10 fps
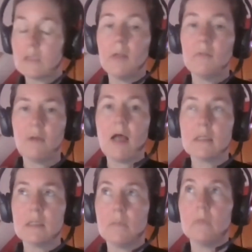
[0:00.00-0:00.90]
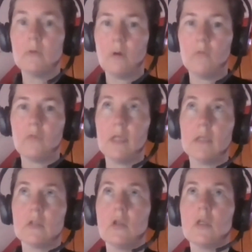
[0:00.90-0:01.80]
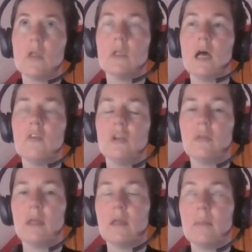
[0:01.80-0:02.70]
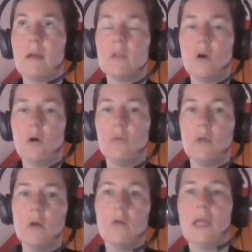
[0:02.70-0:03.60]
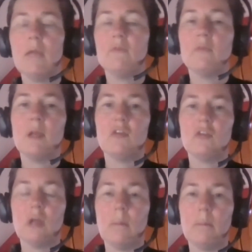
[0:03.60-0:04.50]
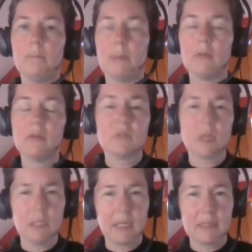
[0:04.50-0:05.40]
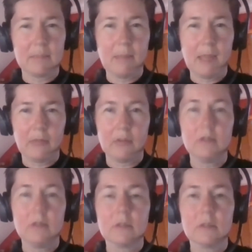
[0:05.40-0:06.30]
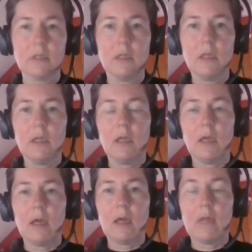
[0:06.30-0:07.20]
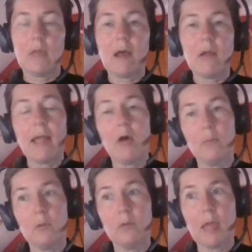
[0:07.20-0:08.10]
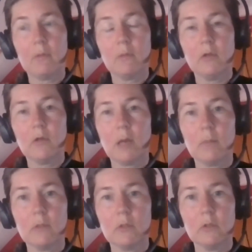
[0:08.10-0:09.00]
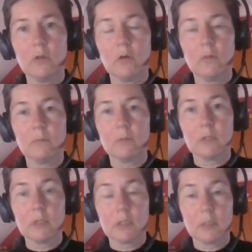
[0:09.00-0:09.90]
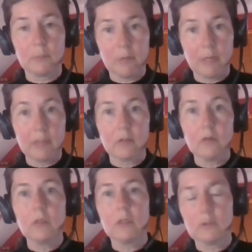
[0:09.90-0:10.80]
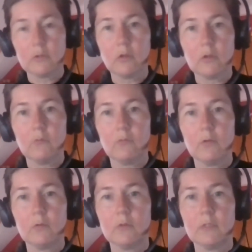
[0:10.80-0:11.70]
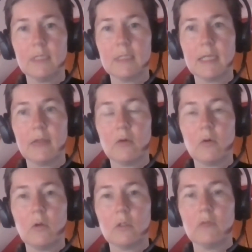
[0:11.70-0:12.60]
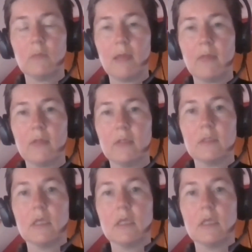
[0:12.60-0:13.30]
a vast number of things. So you can largely think about of information about the study and its methods, and that will help you then when you come to do your critical appraisal, because you're detailing the quality of the methods,